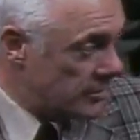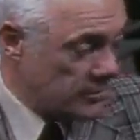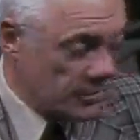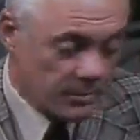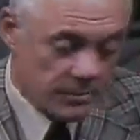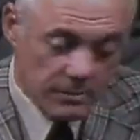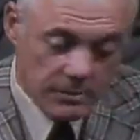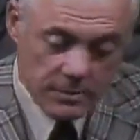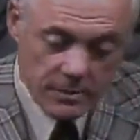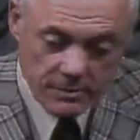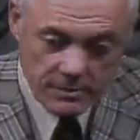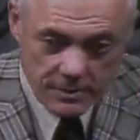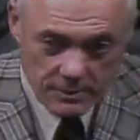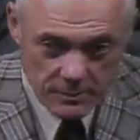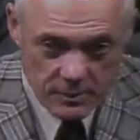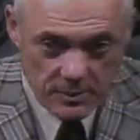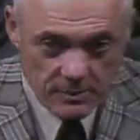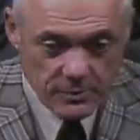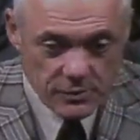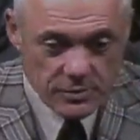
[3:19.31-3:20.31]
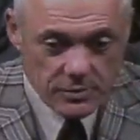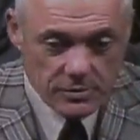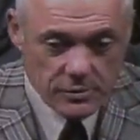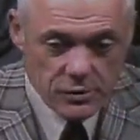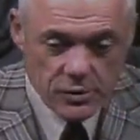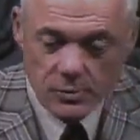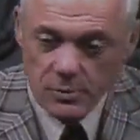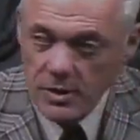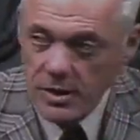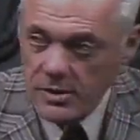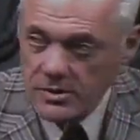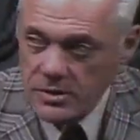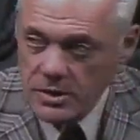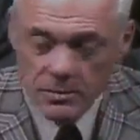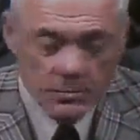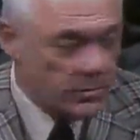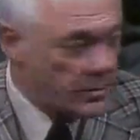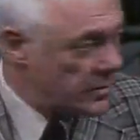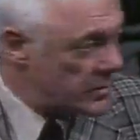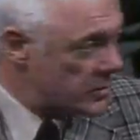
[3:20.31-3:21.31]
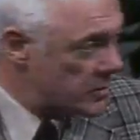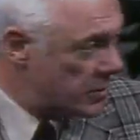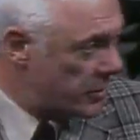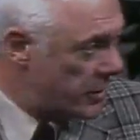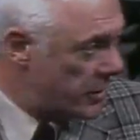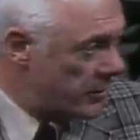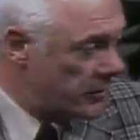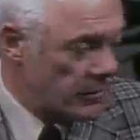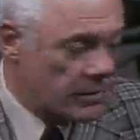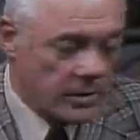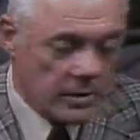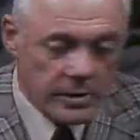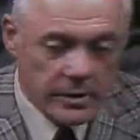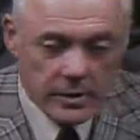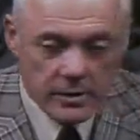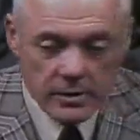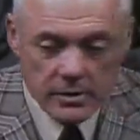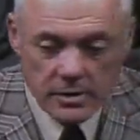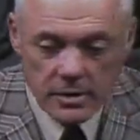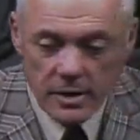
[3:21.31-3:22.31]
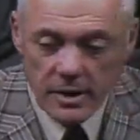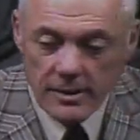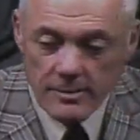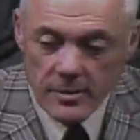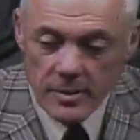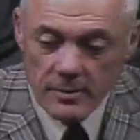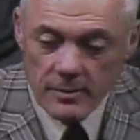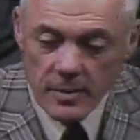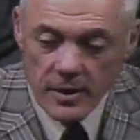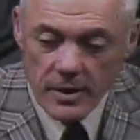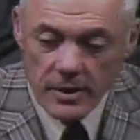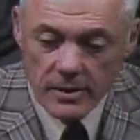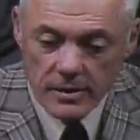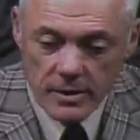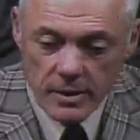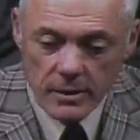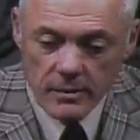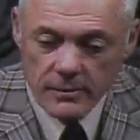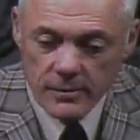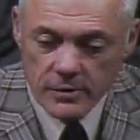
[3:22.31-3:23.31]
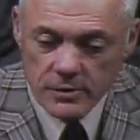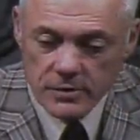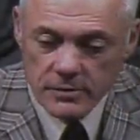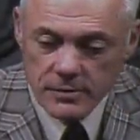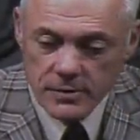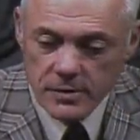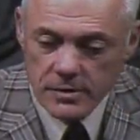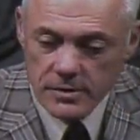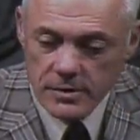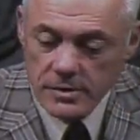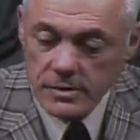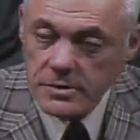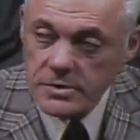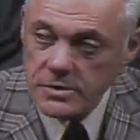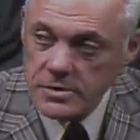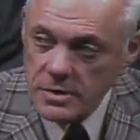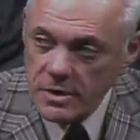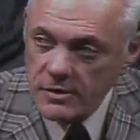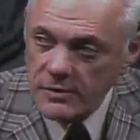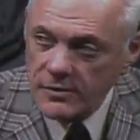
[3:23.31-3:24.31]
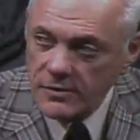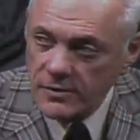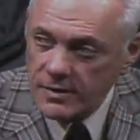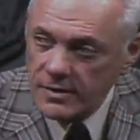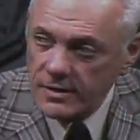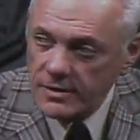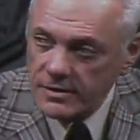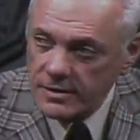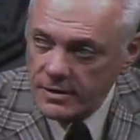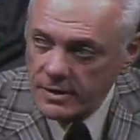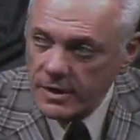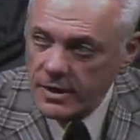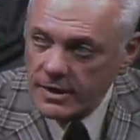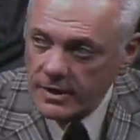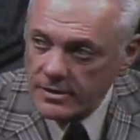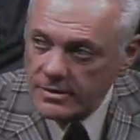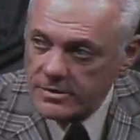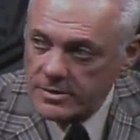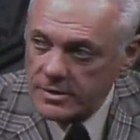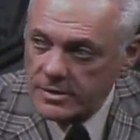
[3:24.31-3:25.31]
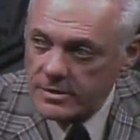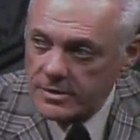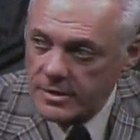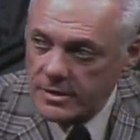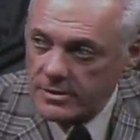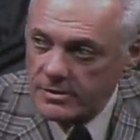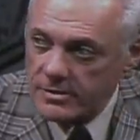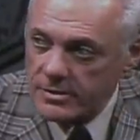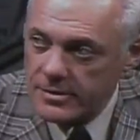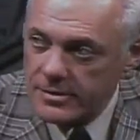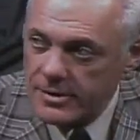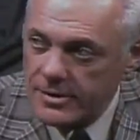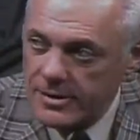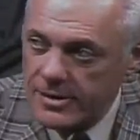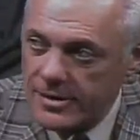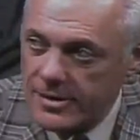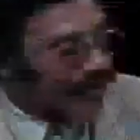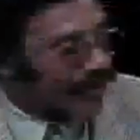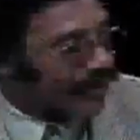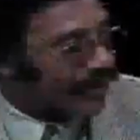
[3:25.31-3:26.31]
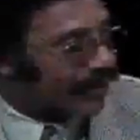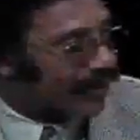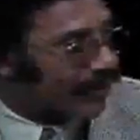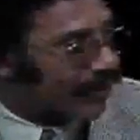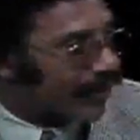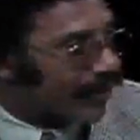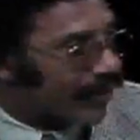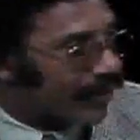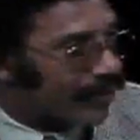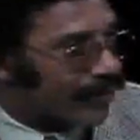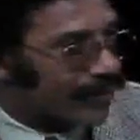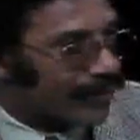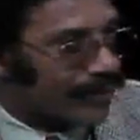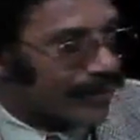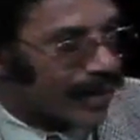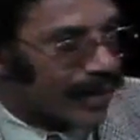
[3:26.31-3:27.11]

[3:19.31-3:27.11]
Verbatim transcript: I mean, whatever. I'm, I'm sure Jim has. Anybody that's played mm -hmm. for mm-hmm. any length of mm-hmm. time, and the artificial fields are just tough on the legs, aren't they? They're very tough on yeah. them.